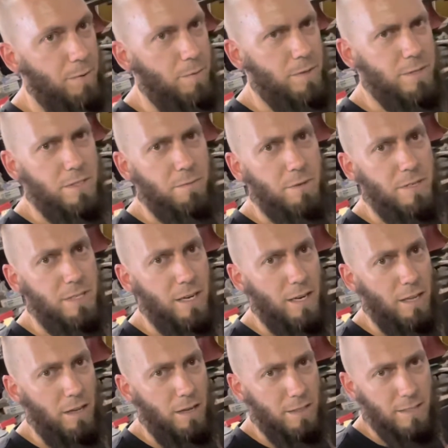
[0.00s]
Someone said a
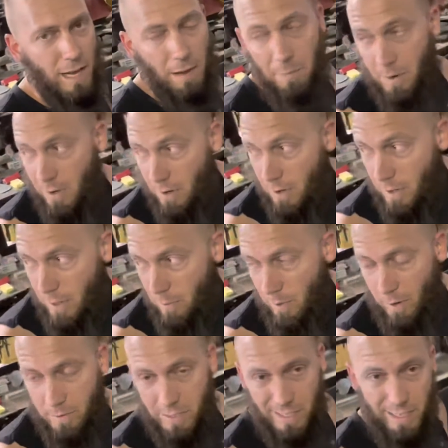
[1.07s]
long time ago, I think when I
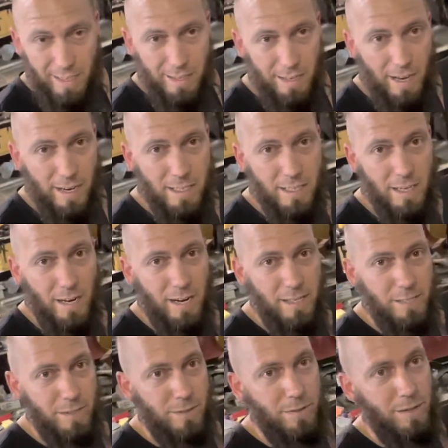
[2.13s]
was a kid actually in high
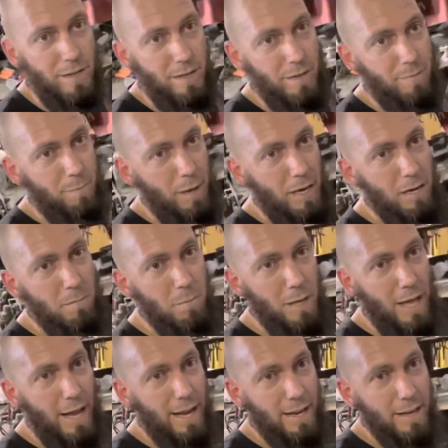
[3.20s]
school, paint it
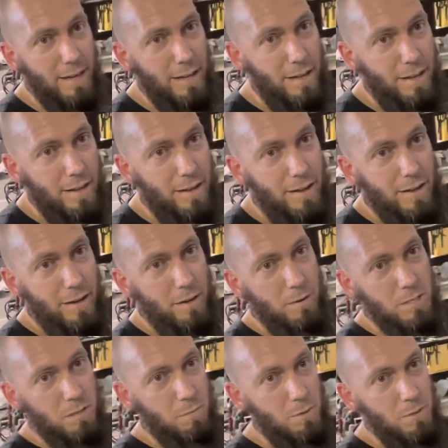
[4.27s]
black.
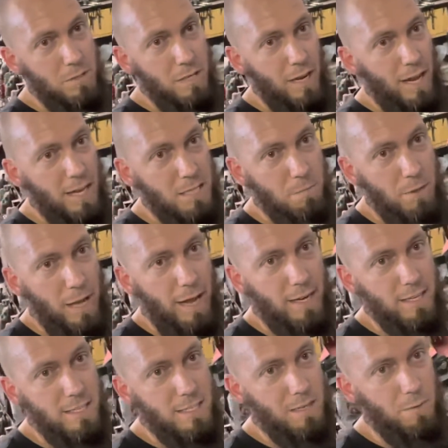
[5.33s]
Some bullshit ass black to
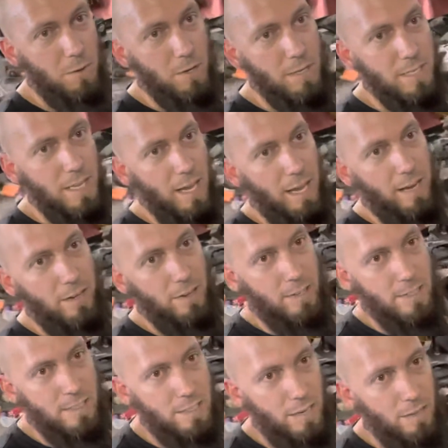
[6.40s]
see where it's at, and you can
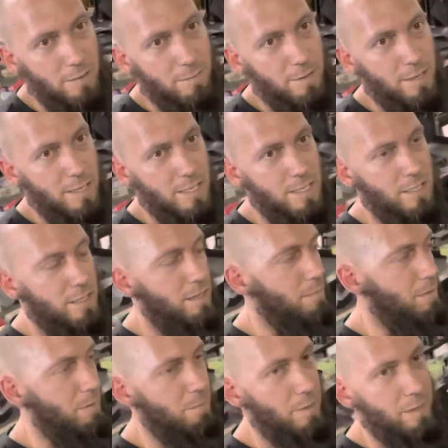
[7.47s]
see all the fucking shit. I
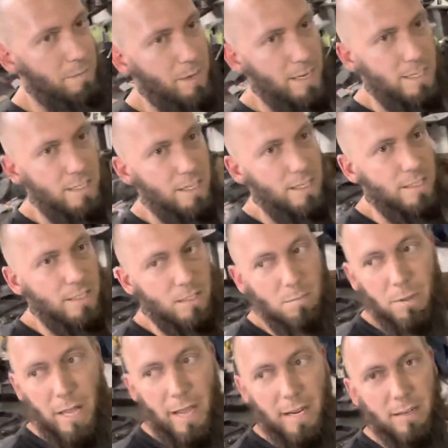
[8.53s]
mean, it makes sense because
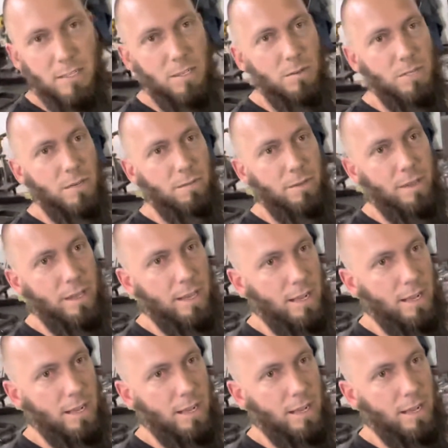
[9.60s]
black shows everything.